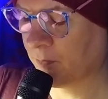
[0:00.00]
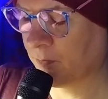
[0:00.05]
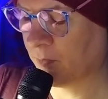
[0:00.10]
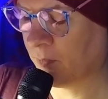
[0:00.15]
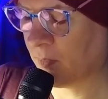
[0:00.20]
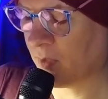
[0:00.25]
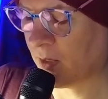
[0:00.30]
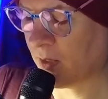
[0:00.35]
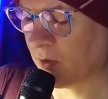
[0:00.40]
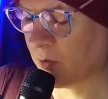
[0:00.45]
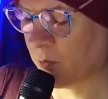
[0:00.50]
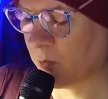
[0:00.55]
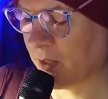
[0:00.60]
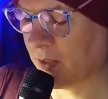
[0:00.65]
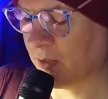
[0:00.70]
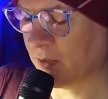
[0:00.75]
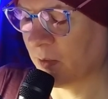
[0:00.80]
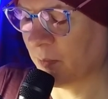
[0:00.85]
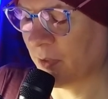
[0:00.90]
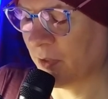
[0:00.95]
and where
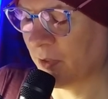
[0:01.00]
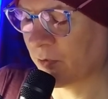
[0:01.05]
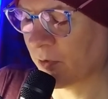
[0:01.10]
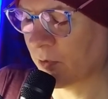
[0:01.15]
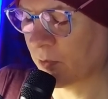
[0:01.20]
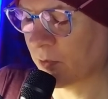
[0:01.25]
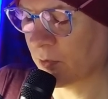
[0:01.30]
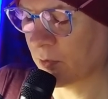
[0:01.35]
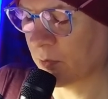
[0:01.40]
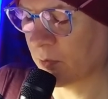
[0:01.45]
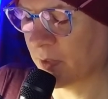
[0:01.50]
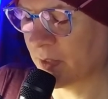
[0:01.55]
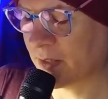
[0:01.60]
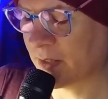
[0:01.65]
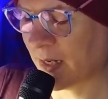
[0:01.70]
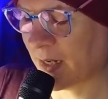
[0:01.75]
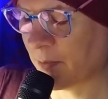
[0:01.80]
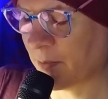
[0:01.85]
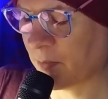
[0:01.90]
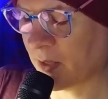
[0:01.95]
the betrothal would
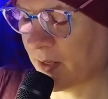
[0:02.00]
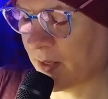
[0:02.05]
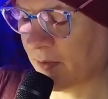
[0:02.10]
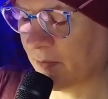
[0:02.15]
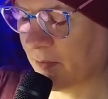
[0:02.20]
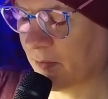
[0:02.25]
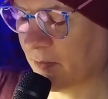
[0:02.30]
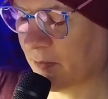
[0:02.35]
take place.